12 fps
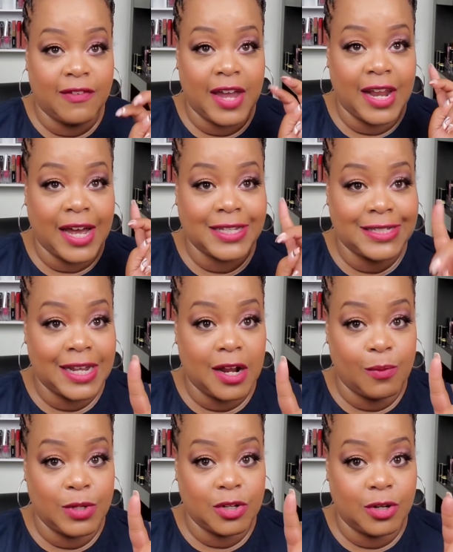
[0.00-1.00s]
and I said I
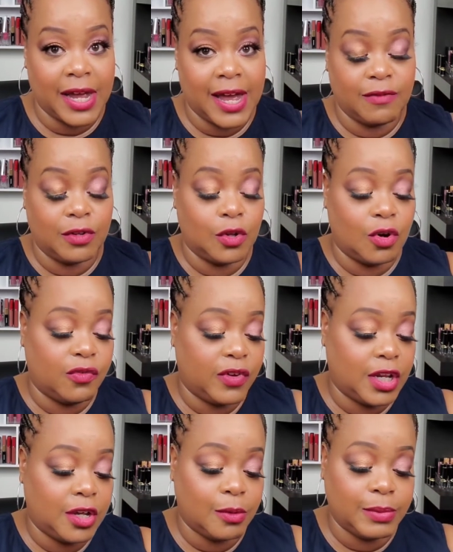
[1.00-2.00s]
wasn't gonna have a long
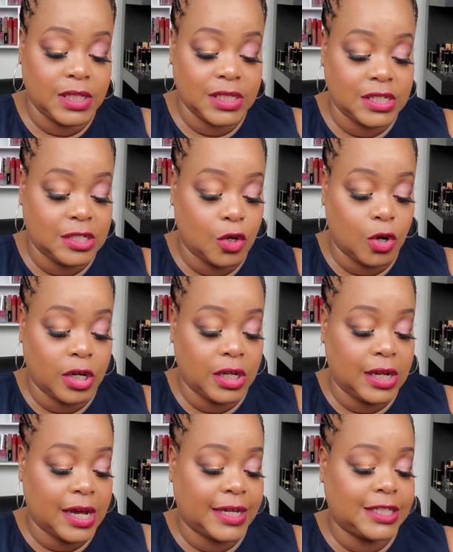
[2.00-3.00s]
video, but this is longer
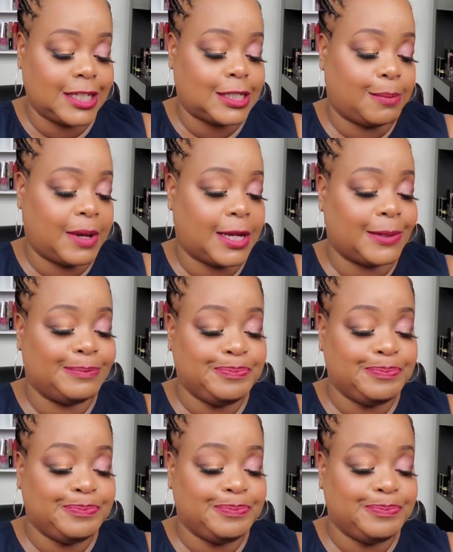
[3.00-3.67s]
than I anticipated.